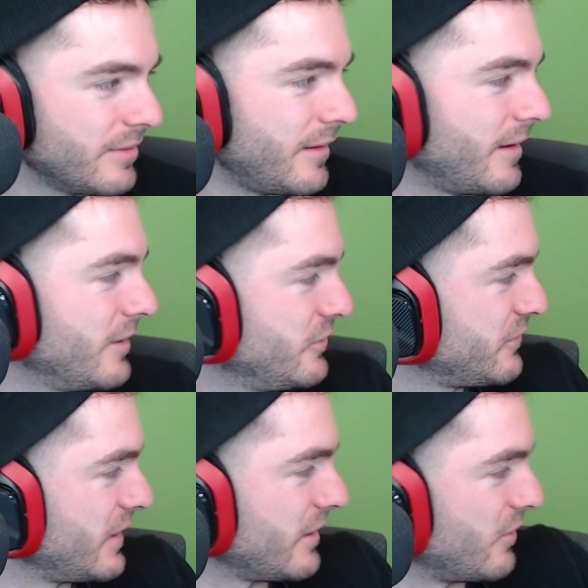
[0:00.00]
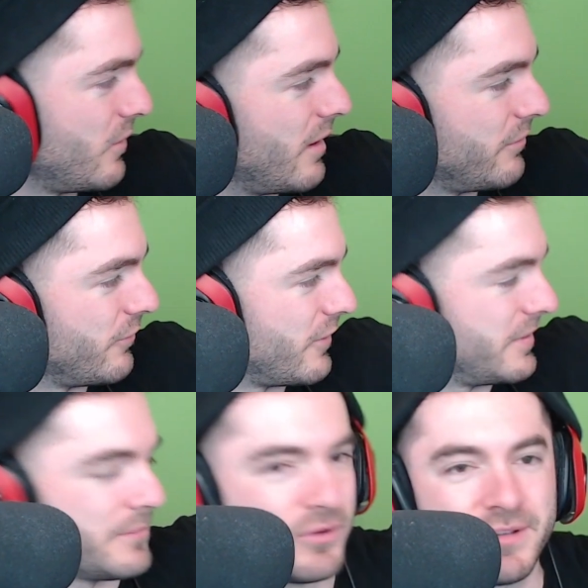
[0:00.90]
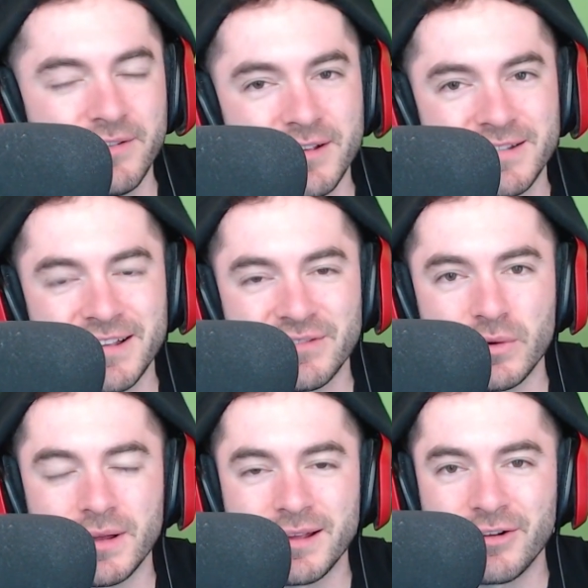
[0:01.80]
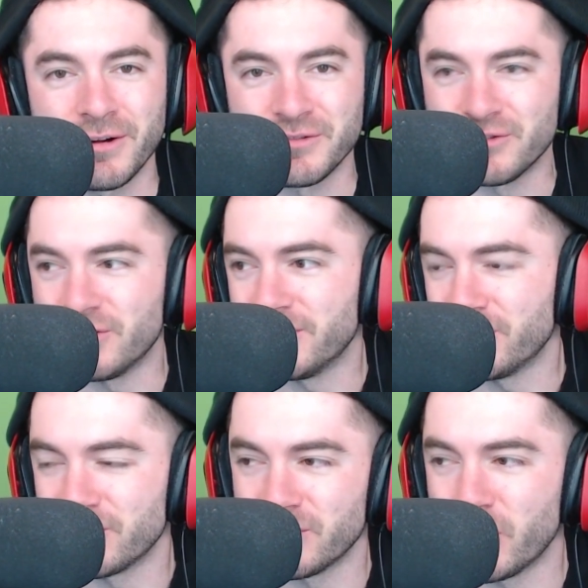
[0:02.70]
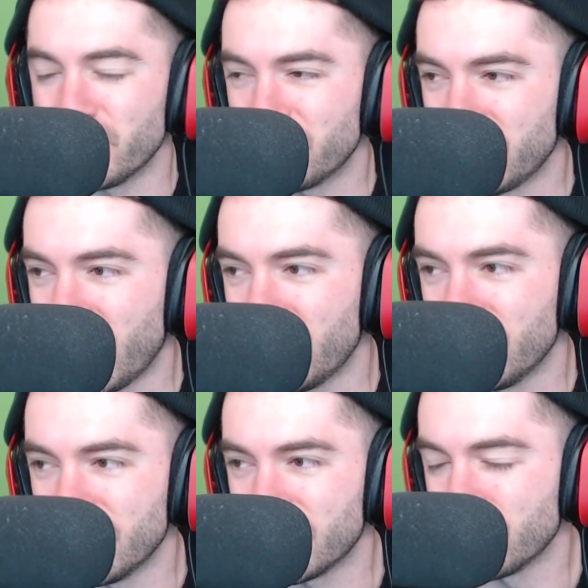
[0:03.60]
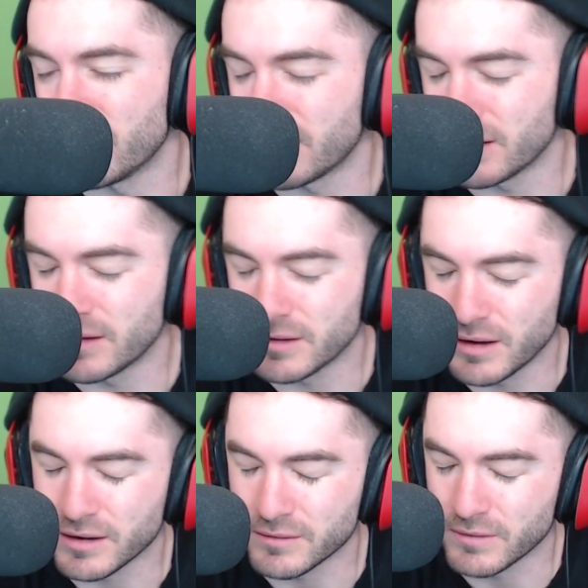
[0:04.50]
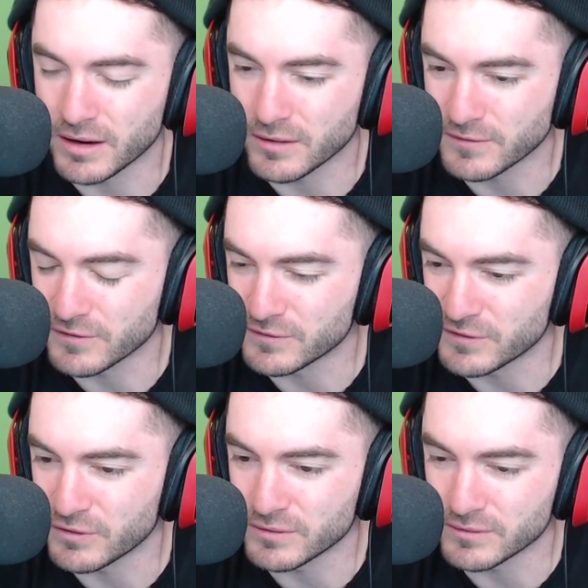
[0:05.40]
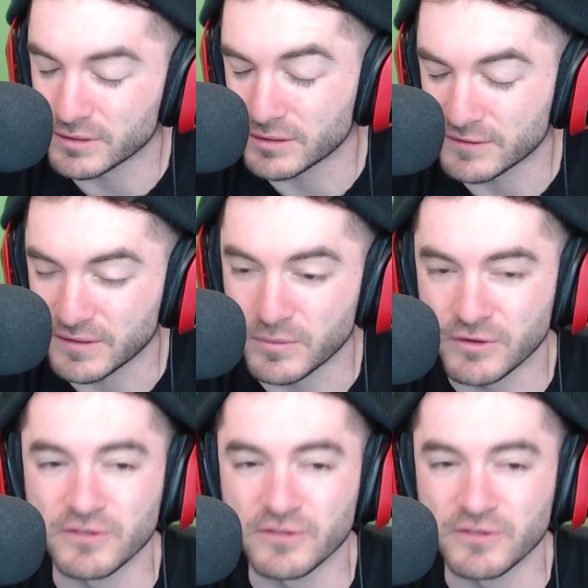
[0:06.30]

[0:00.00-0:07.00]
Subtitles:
I thought I just like go off of on the printer, it says what ink cartridges you're supposed to get. And then I'm like, oh God, it ran out so soon. Well, I guess let me